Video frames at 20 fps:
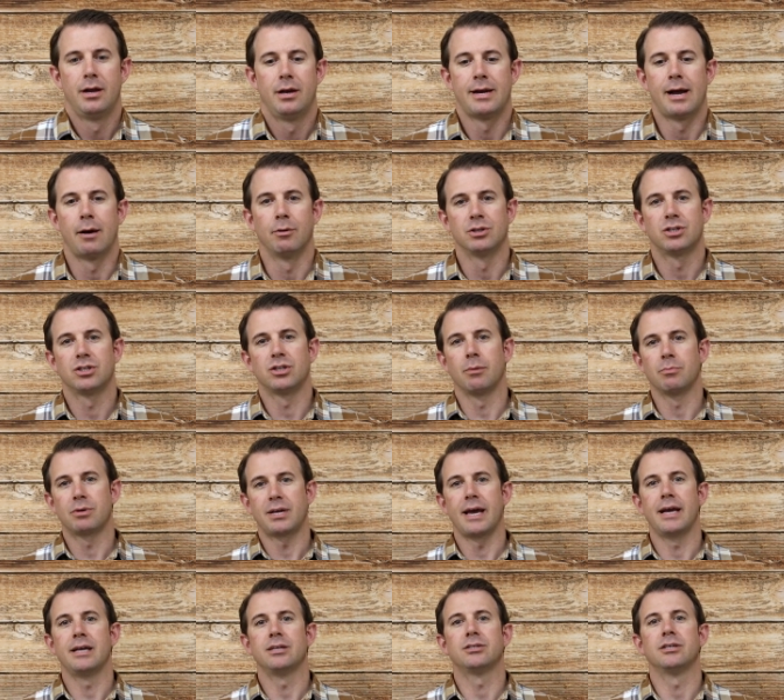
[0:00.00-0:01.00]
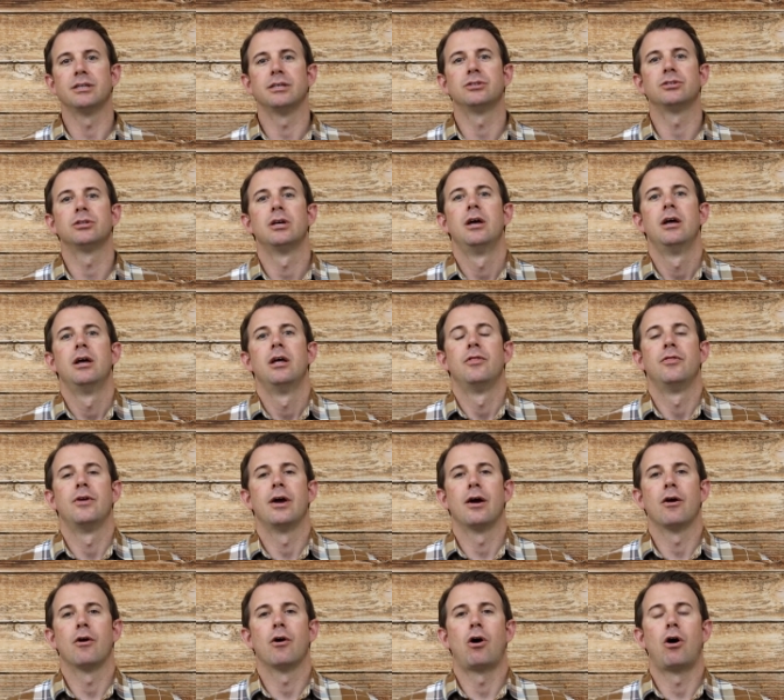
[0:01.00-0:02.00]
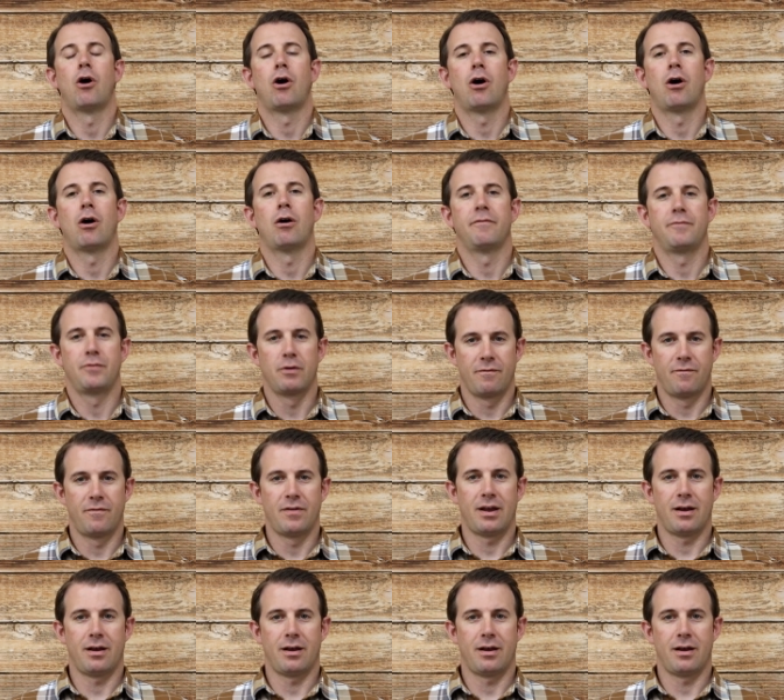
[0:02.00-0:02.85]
Now, in some cases, there are, if your,